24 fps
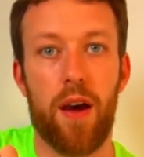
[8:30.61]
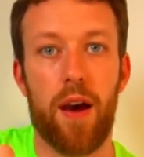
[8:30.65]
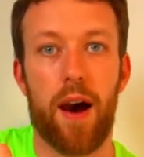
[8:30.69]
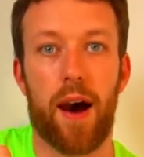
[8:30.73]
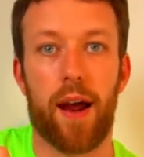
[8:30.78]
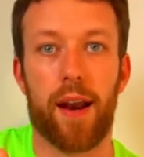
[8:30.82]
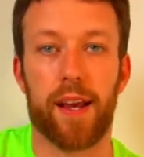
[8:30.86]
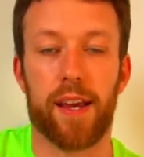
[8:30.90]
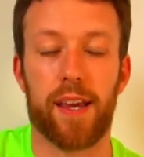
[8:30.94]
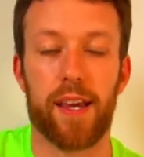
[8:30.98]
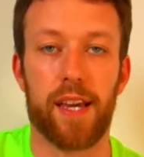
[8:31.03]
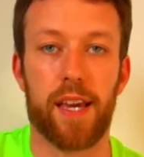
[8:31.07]

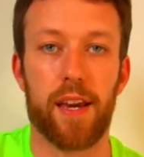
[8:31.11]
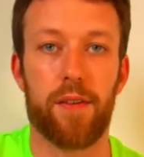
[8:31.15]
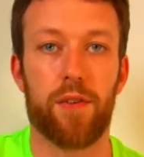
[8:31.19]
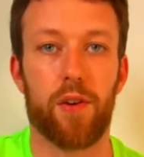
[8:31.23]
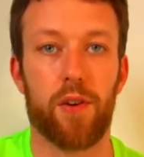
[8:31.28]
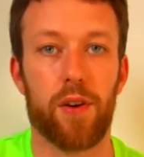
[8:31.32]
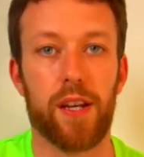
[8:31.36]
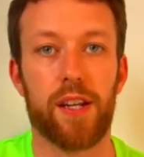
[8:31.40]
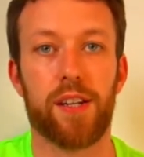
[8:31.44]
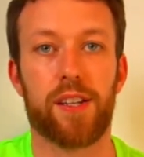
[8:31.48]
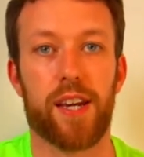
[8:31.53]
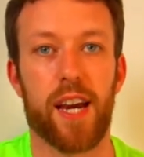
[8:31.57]
and it can give you
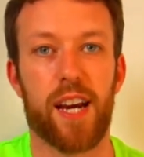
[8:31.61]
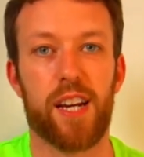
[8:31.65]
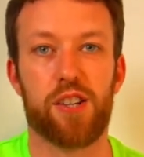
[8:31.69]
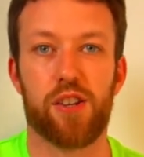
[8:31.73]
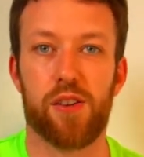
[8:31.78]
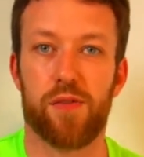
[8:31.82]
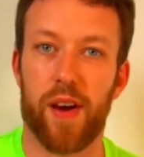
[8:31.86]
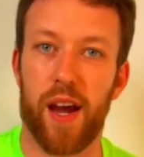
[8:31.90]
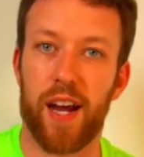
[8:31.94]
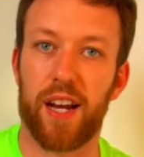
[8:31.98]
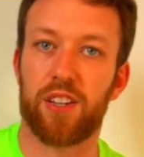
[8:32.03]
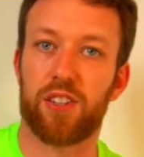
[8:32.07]
an indication
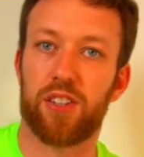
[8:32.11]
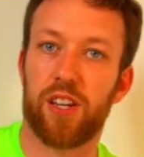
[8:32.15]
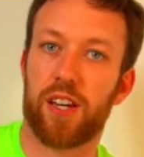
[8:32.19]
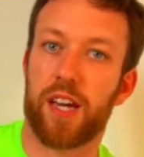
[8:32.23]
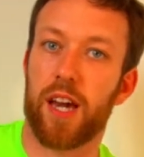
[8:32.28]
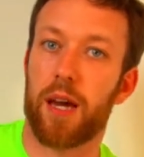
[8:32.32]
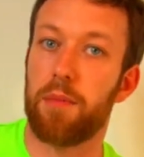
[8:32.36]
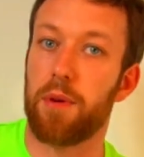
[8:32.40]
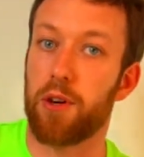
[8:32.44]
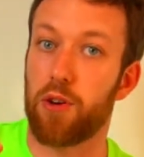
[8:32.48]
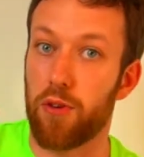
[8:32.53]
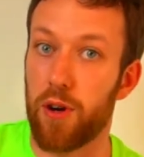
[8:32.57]
of actually,
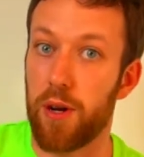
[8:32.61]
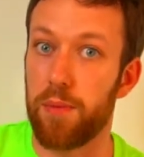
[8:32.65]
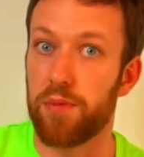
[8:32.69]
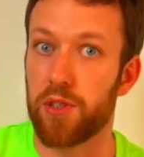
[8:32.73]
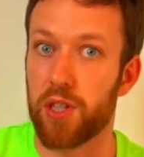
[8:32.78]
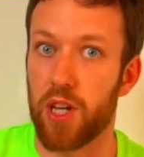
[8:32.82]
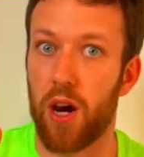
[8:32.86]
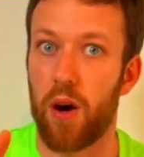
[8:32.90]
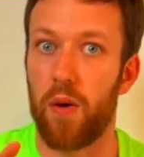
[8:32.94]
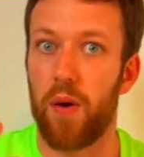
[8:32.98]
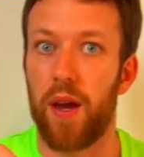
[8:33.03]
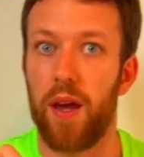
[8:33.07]
okay, my grip's
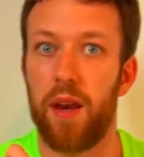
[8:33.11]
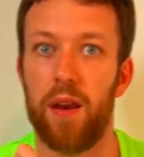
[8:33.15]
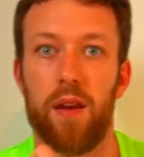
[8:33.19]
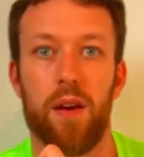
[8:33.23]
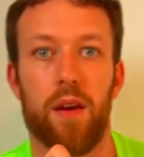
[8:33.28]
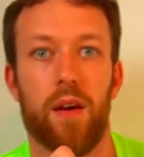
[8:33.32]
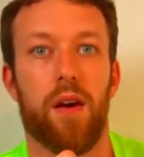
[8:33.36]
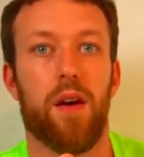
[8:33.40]
going,